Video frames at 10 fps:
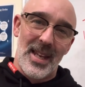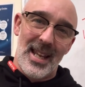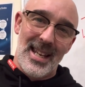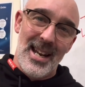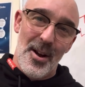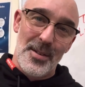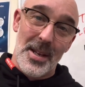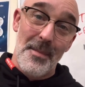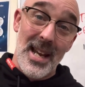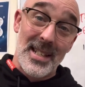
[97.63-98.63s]
it's
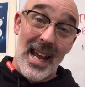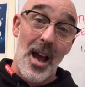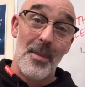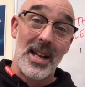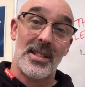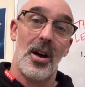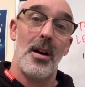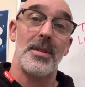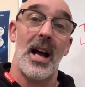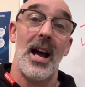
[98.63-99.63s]
amazing how many
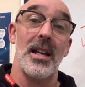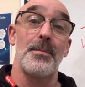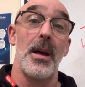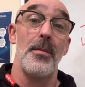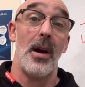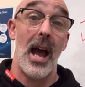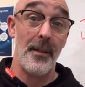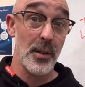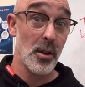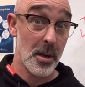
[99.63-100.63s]
times I ask people,
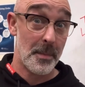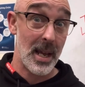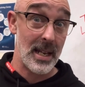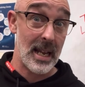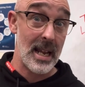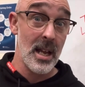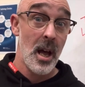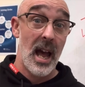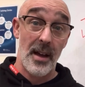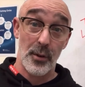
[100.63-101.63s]
have you got a PD?
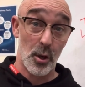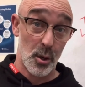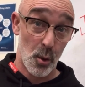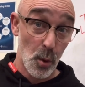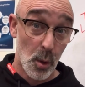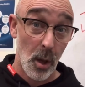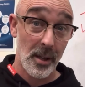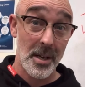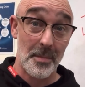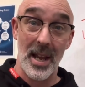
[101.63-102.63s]
Have you got a good
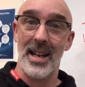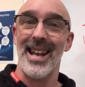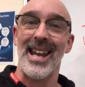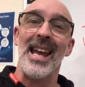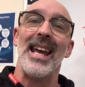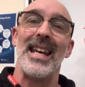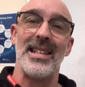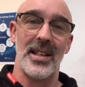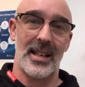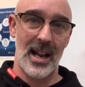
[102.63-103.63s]
quality PD?
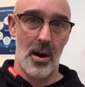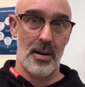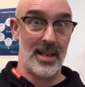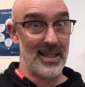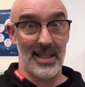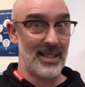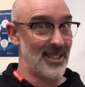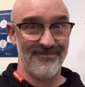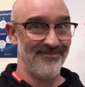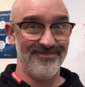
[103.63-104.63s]
Is it current? And they're
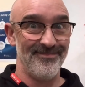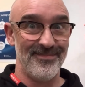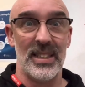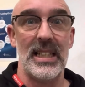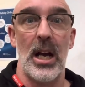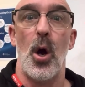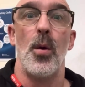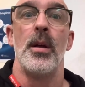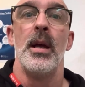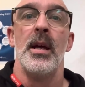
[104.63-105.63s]
like, no.
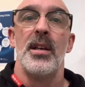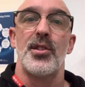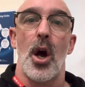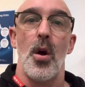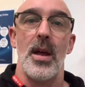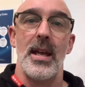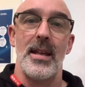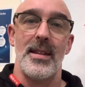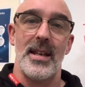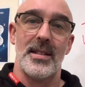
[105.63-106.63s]
So
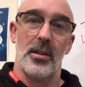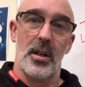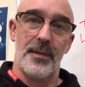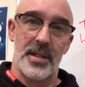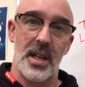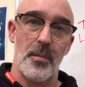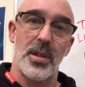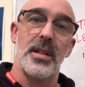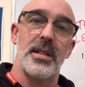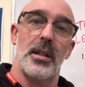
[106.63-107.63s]
there's a lot of
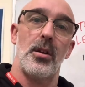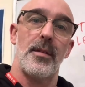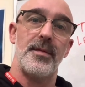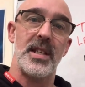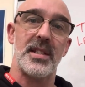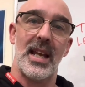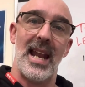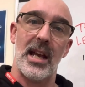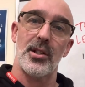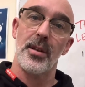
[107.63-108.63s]
assumption. There's a lot of
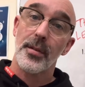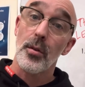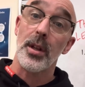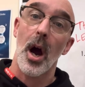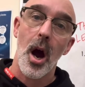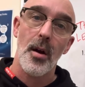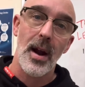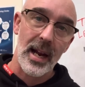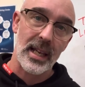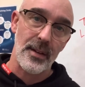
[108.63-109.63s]
disconnection through the
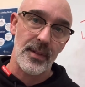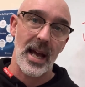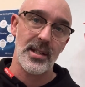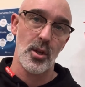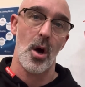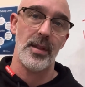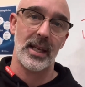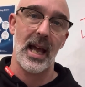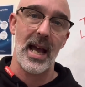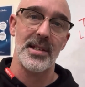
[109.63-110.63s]
hierarchy if that's not the
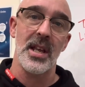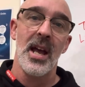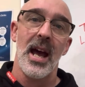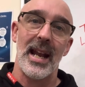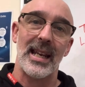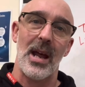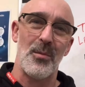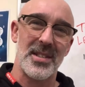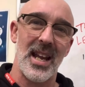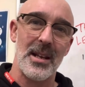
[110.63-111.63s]
case. And again,
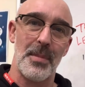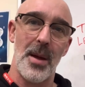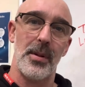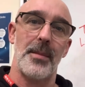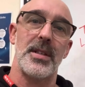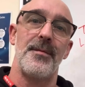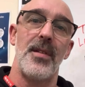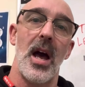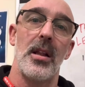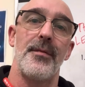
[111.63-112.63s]
we're setting people up to
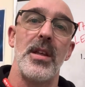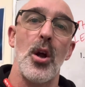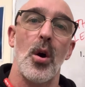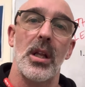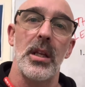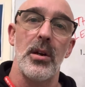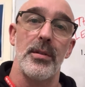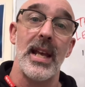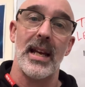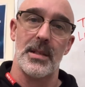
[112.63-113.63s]
fail if they're not clear on
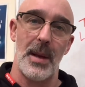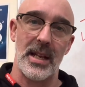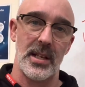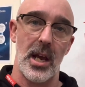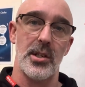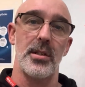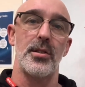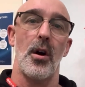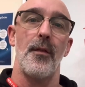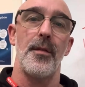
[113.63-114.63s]
the expectations
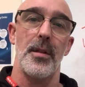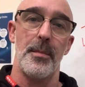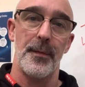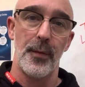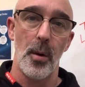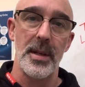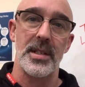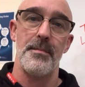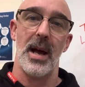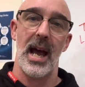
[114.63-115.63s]
of the performance
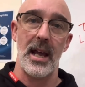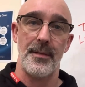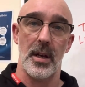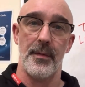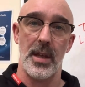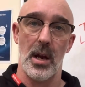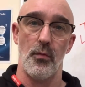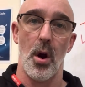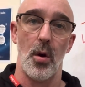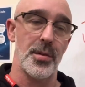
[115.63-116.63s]
and behavior of their
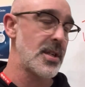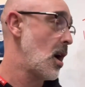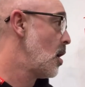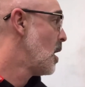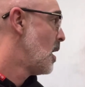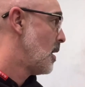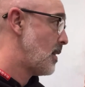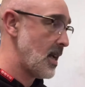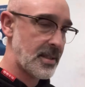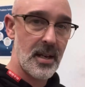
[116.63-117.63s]
role. So
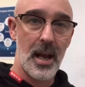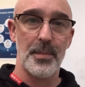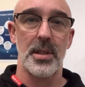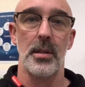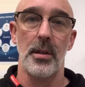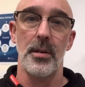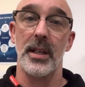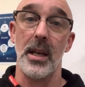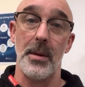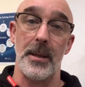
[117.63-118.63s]
that's an absolute
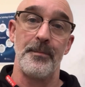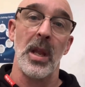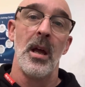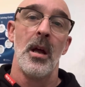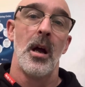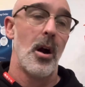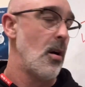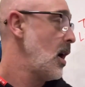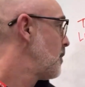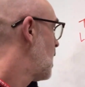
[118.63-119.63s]
gimme. All
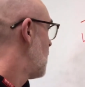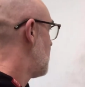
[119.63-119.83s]
right. The